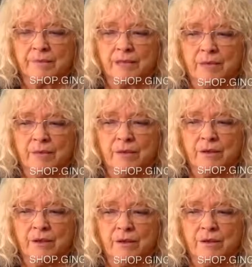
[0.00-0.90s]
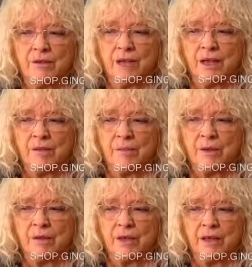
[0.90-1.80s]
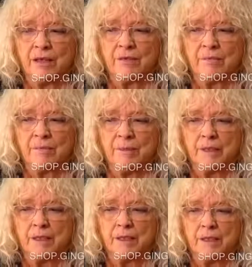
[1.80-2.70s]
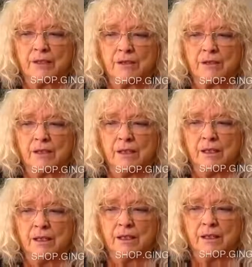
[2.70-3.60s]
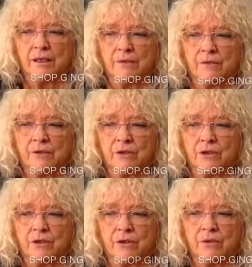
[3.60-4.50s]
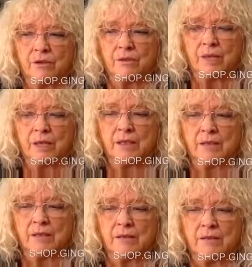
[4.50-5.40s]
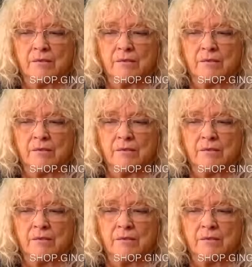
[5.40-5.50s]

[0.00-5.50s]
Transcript: He was so sad about that, but his first song was amazing.